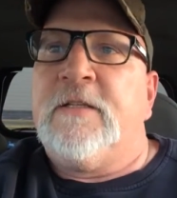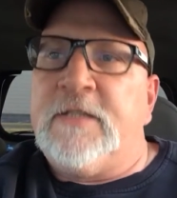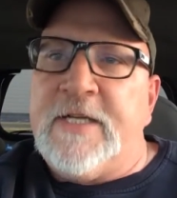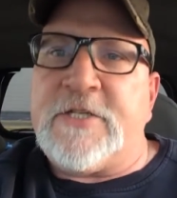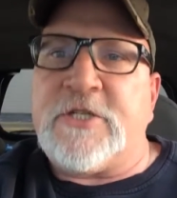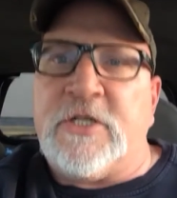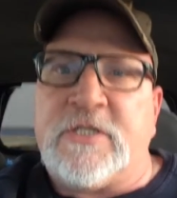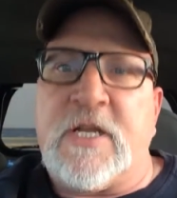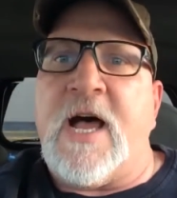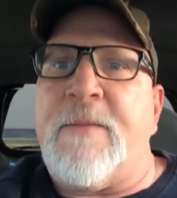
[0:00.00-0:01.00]
list your
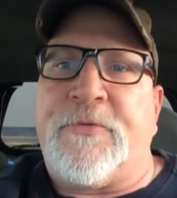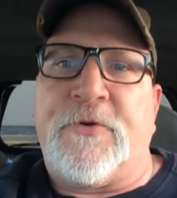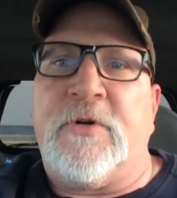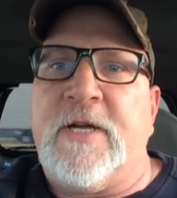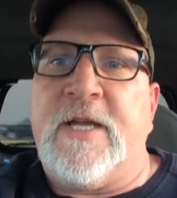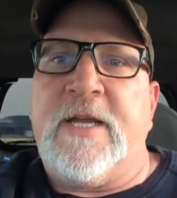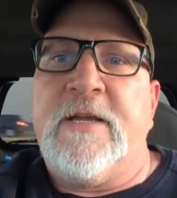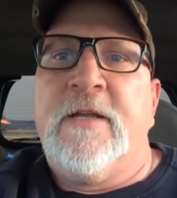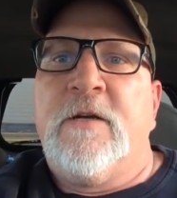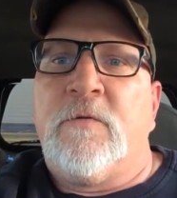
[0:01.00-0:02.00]
top
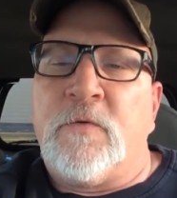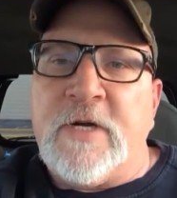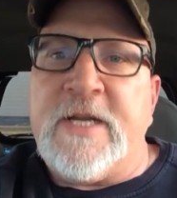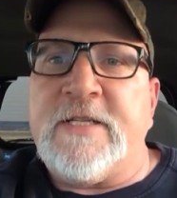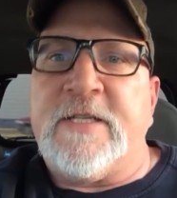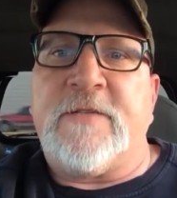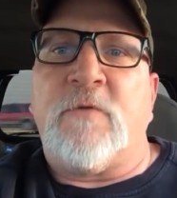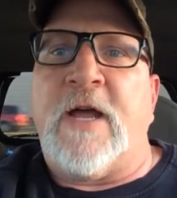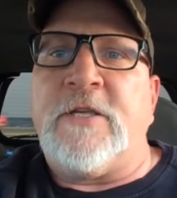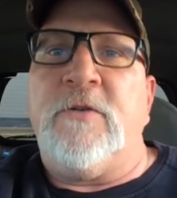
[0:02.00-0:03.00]
three reasons
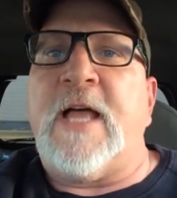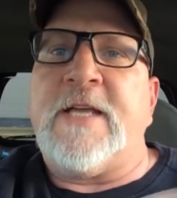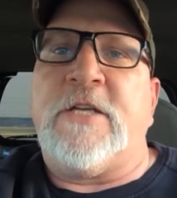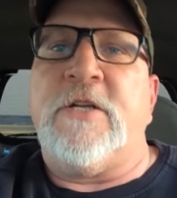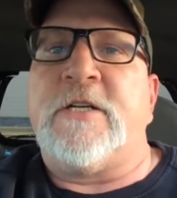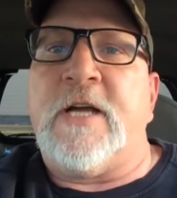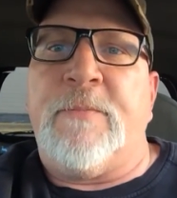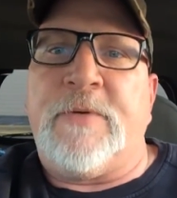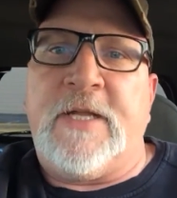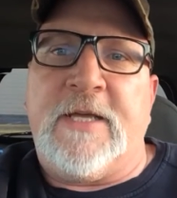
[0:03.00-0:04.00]
why you like your
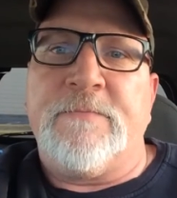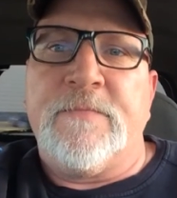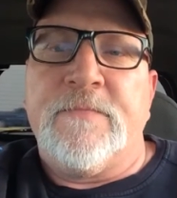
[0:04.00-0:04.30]
company.